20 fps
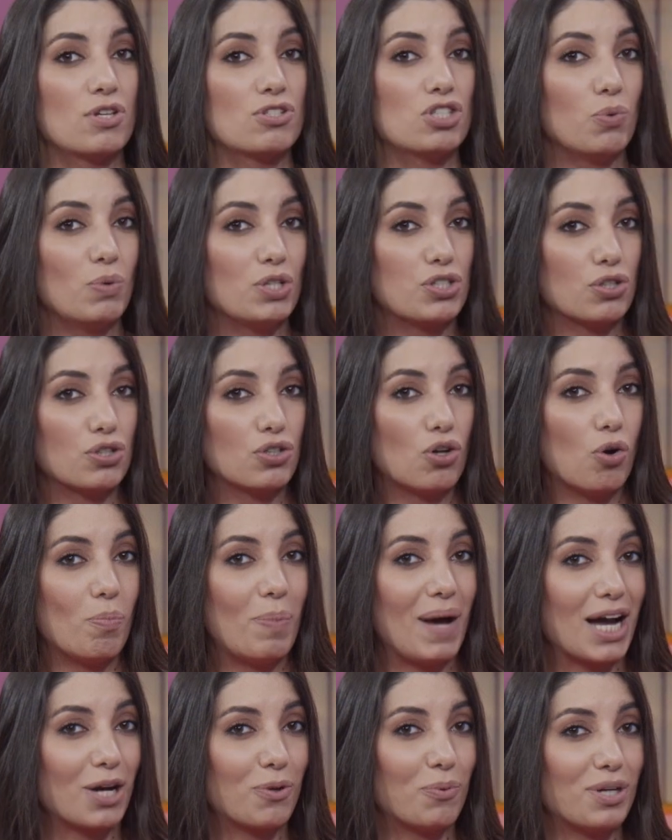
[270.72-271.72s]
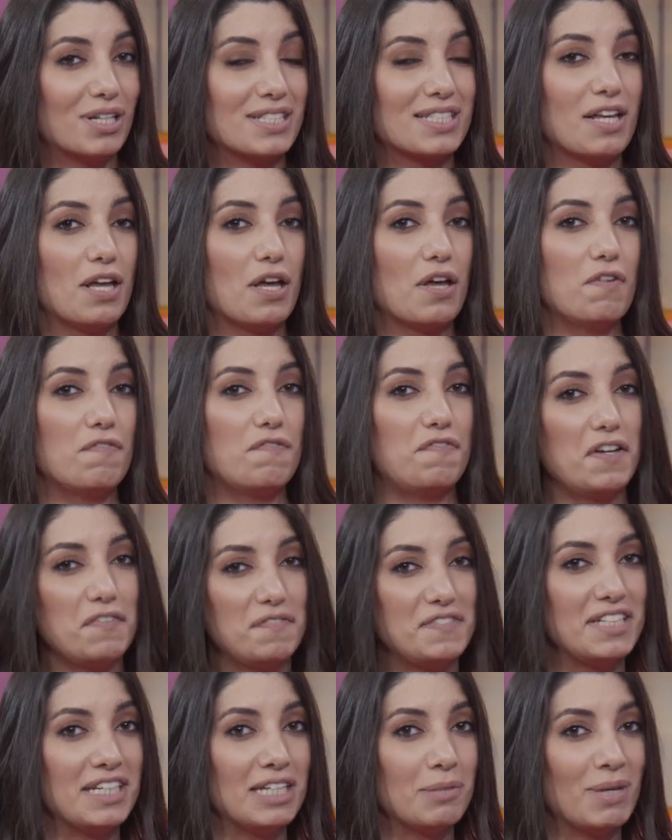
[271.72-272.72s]
So we should go backwards
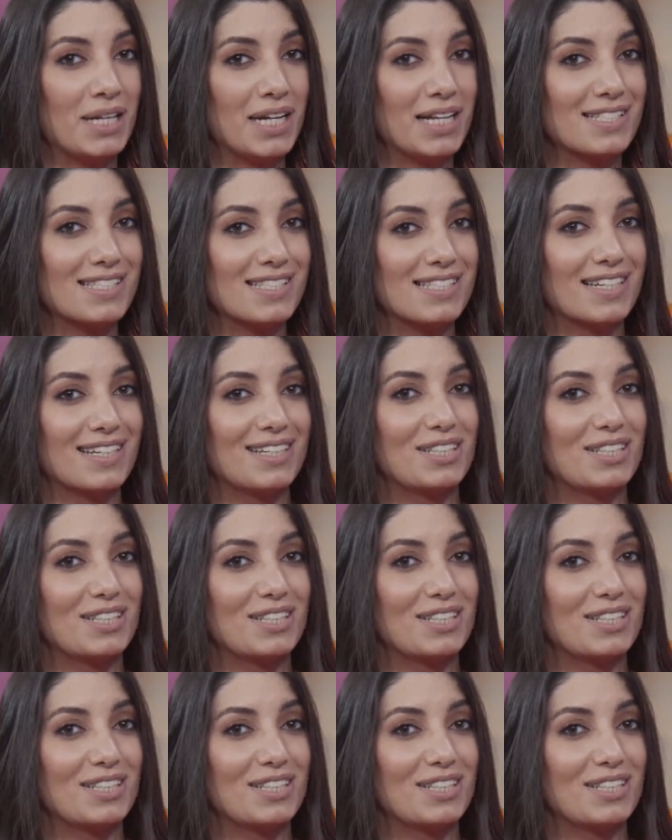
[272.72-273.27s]
15 minutes